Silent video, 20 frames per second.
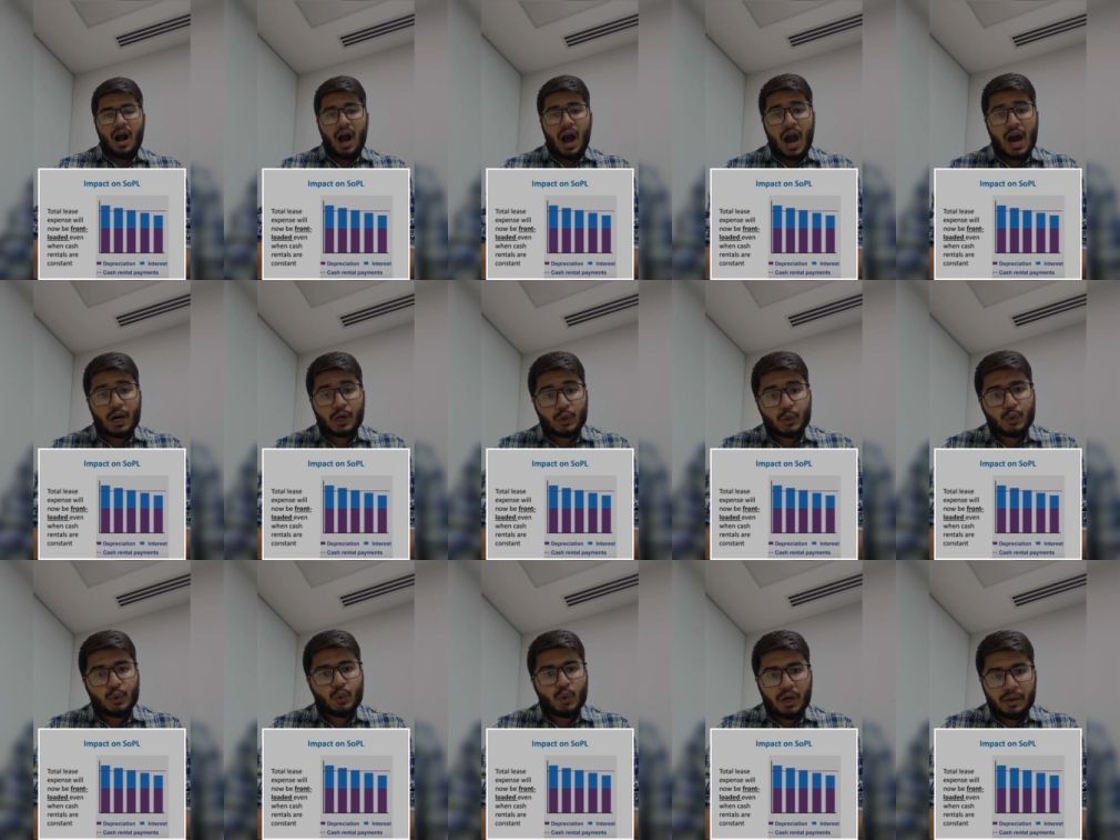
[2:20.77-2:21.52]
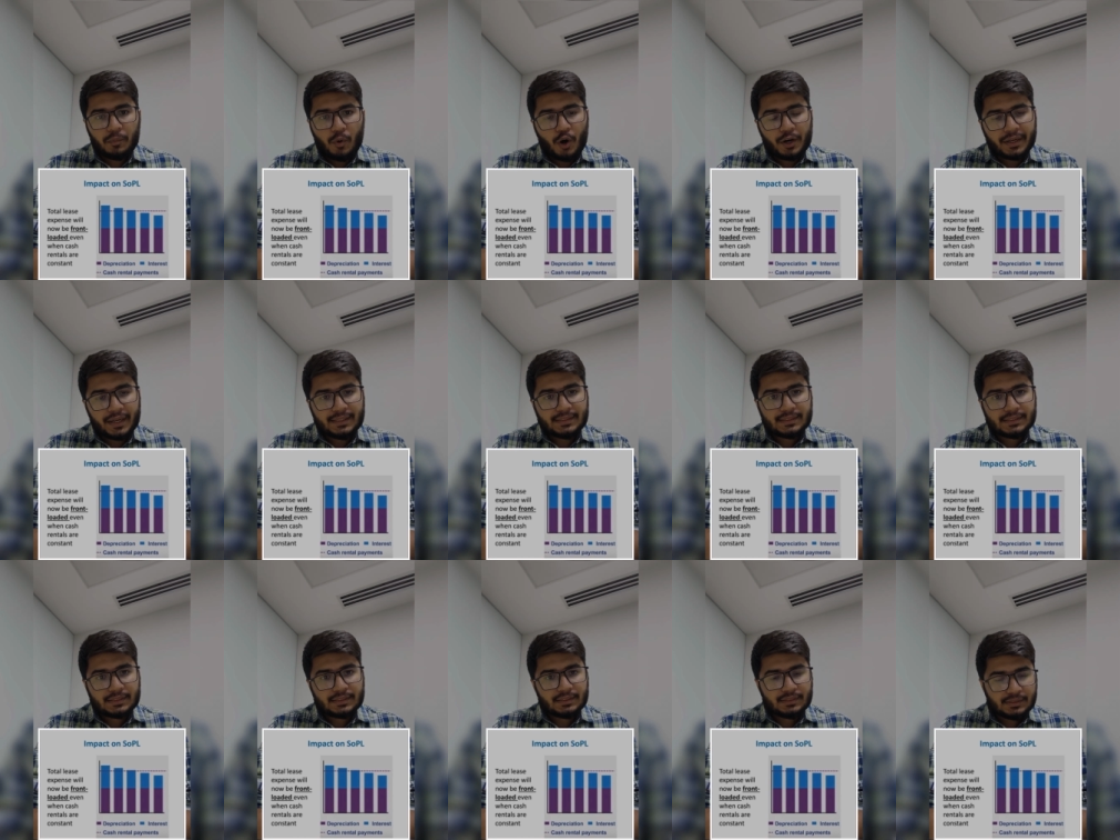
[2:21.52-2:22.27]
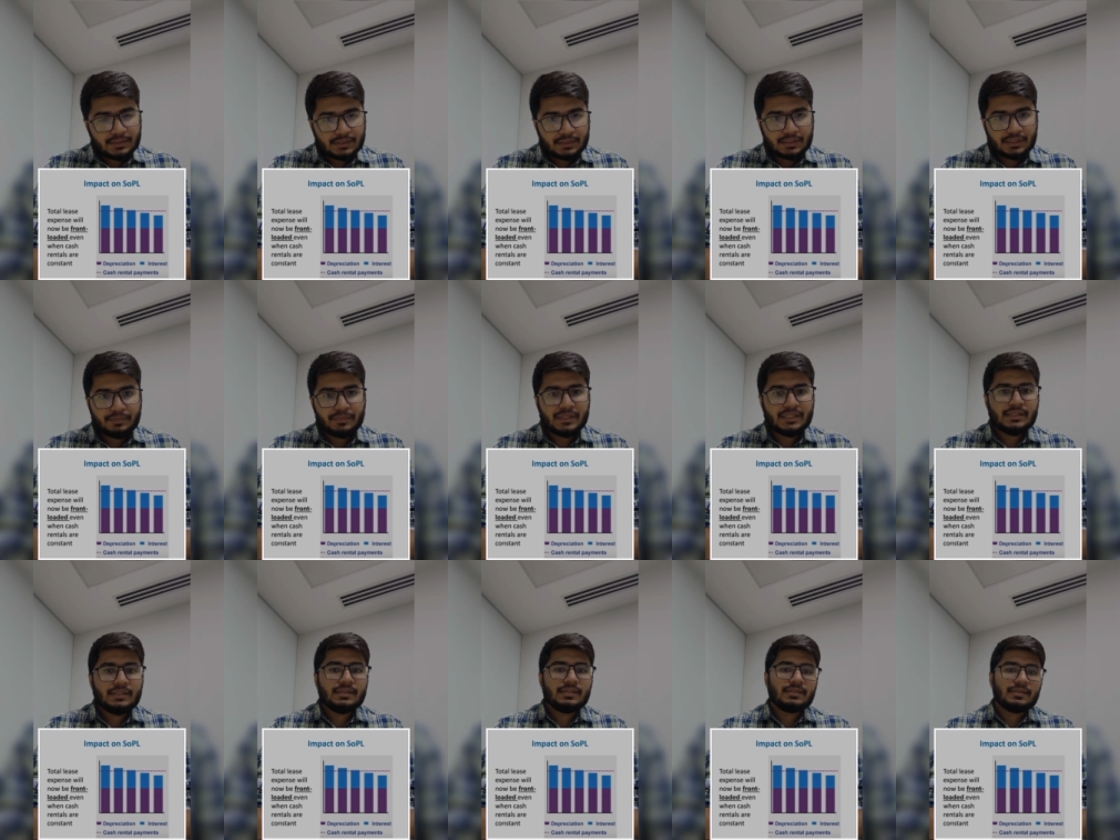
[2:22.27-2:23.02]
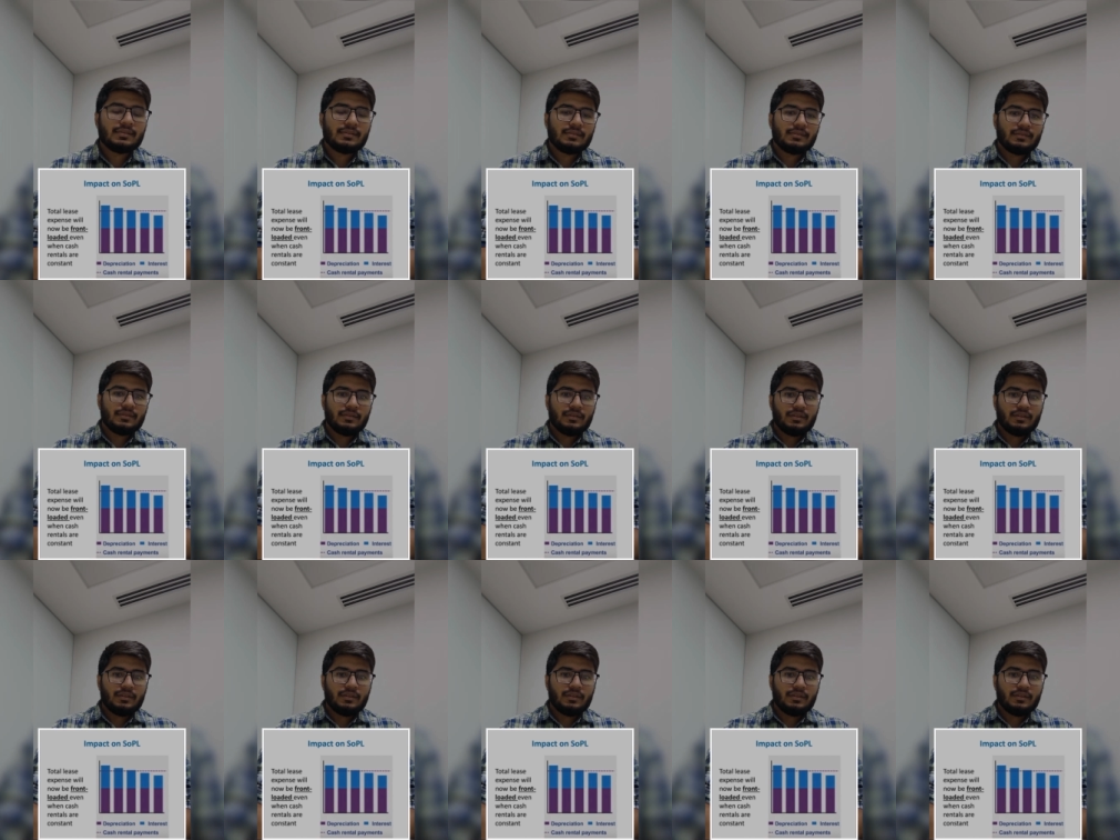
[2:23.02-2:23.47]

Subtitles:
ROU amortization remains